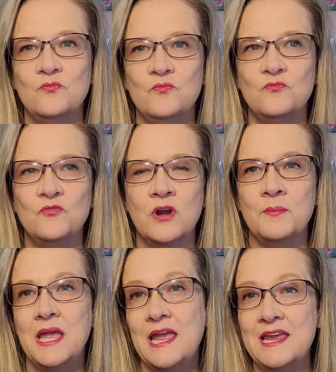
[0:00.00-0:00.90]
from
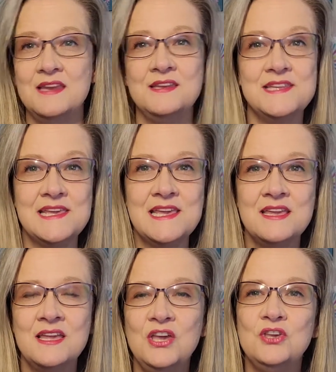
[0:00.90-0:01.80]
A to D,
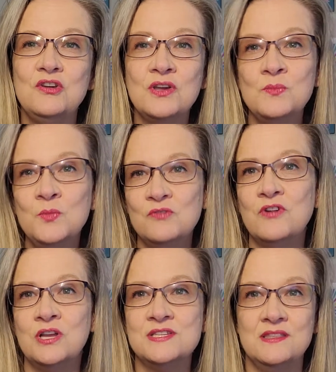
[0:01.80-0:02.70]
you can move
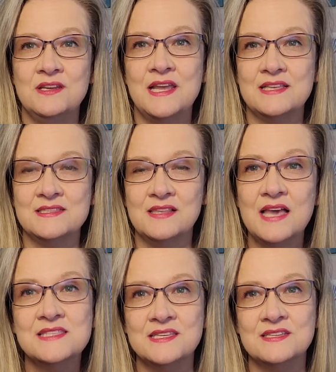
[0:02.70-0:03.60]
on to the next
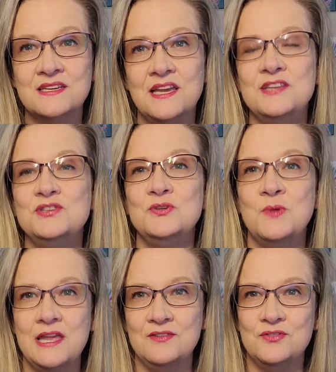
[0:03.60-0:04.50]
lesson and do
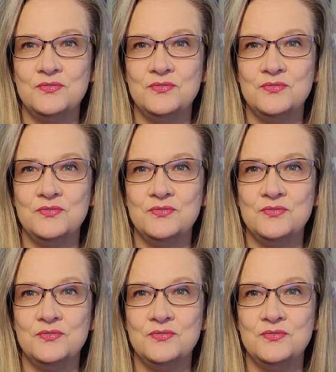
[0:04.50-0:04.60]
A